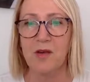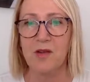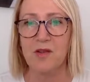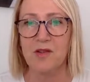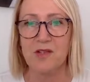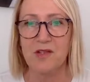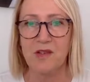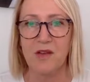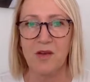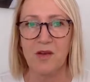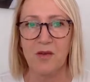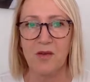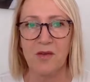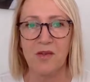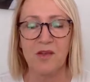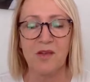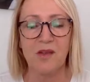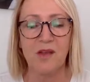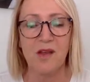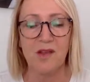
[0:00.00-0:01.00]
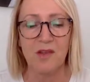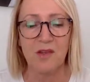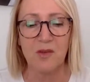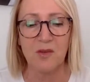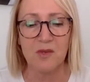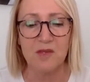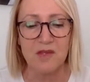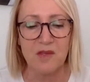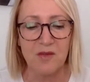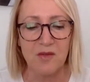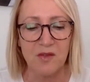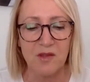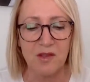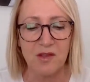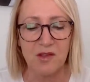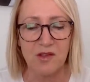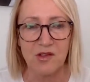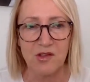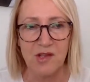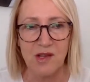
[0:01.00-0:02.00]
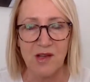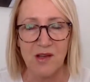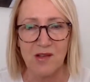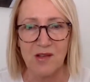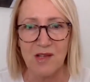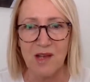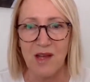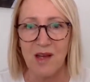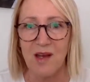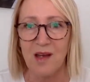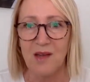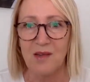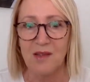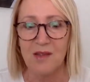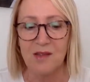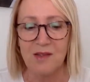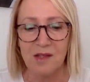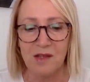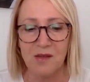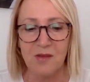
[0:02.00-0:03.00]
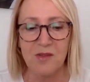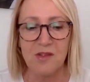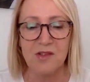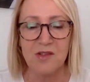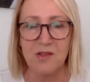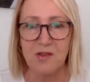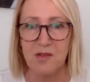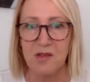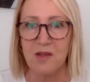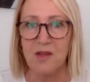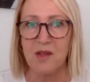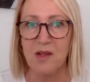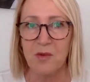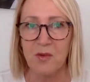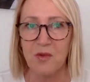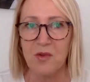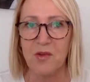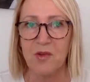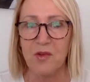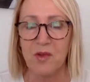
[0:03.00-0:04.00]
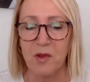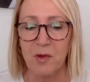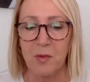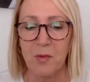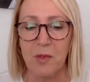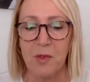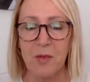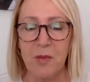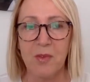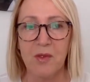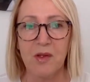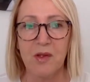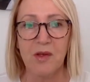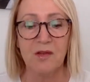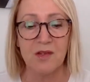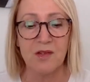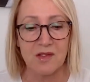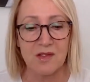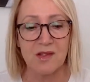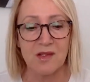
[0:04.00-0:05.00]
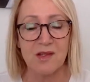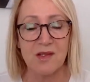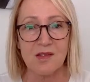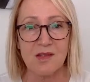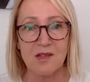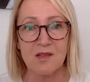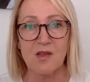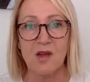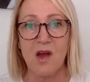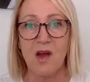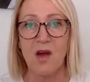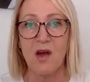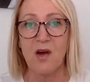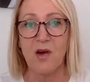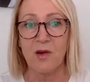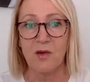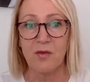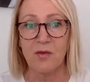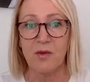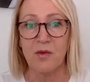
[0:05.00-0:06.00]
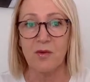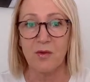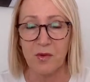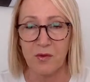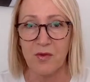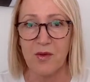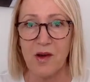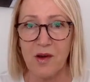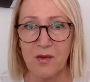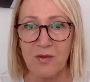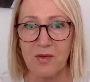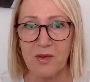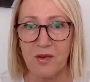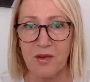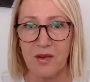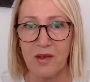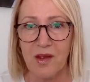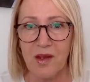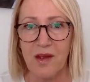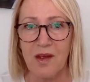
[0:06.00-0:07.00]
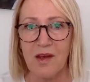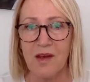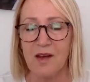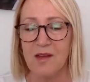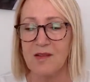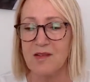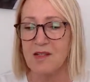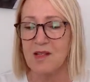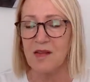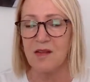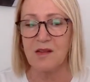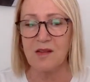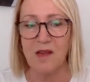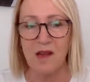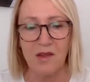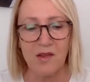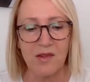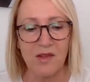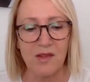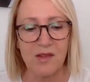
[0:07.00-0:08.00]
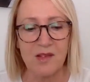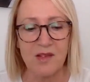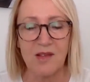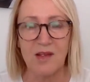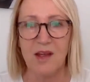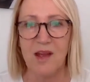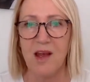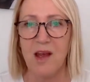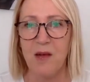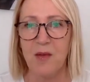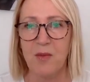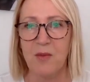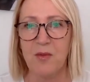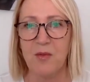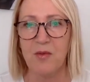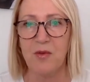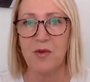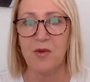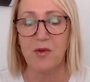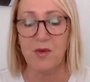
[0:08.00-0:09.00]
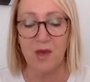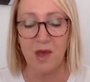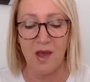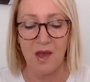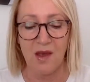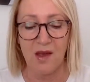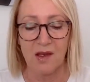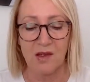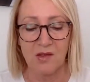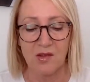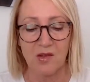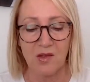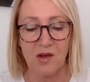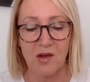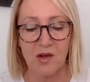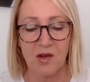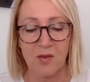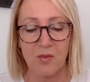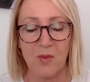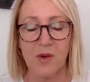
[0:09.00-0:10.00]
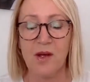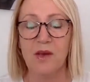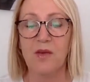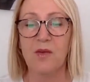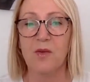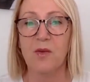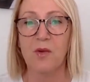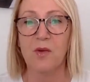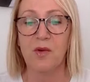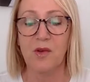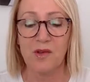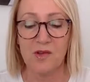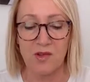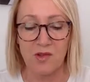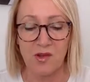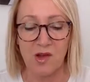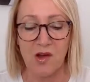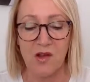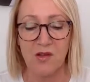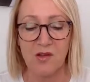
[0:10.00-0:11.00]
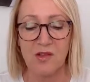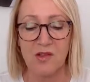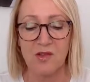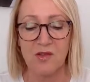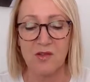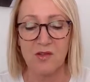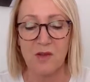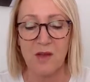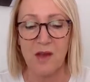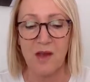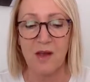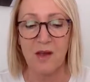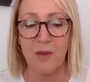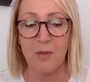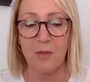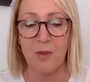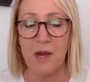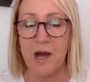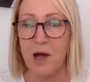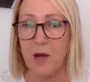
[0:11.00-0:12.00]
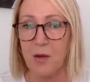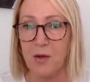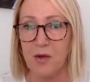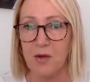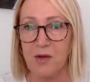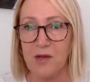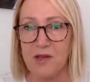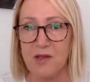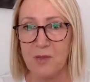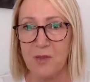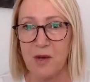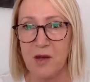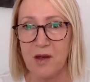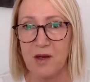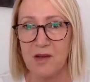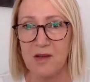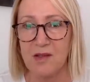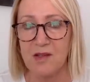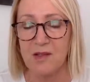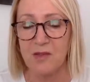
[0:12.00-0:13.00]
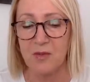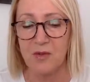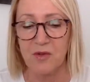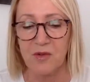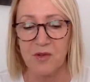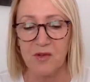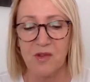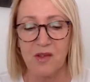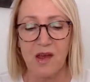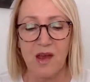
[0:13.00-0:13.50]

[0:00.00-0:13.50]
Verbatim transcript: herself, that nothing was ever going to change. And the devil's doing that with a lot of people in the season of revival and saying nothing is going to happen for you. And God by, is going to empower us by His Spirit